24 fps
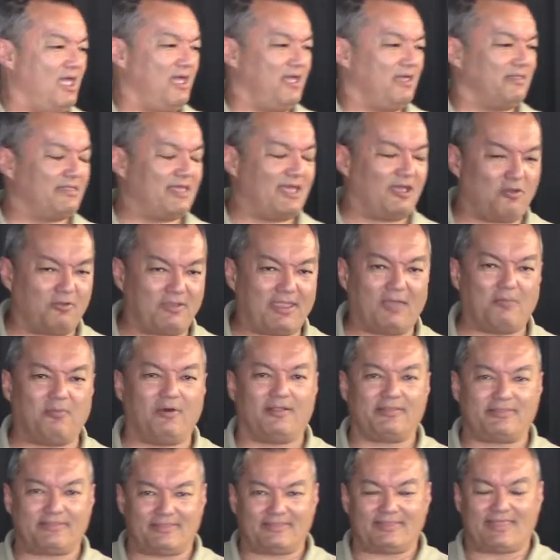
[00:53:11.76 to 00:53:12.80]
Then, okay,
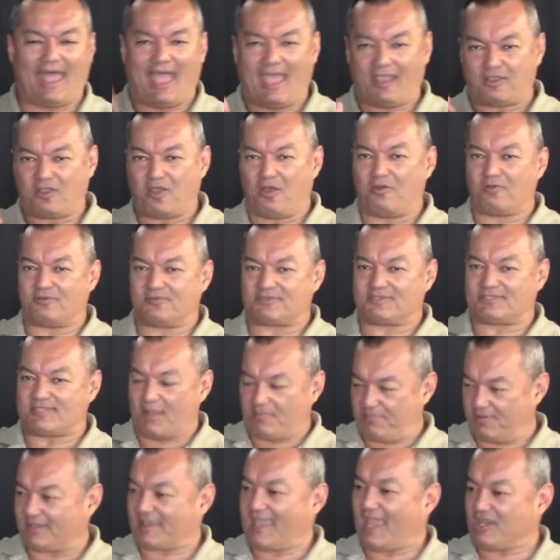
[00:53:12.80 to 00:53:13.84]
well, that goes
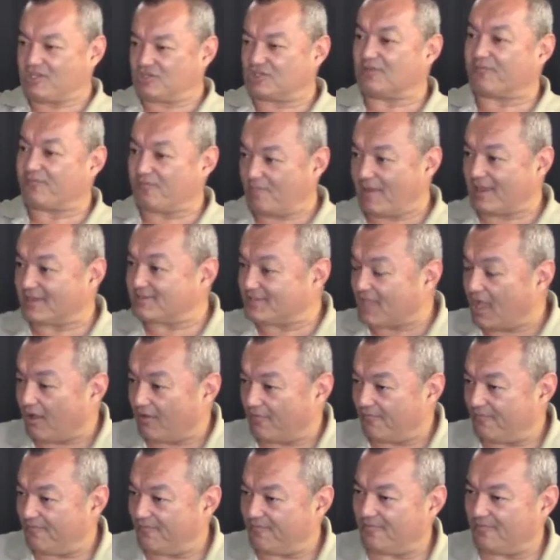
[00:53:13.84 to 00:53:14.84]
supplication for myself.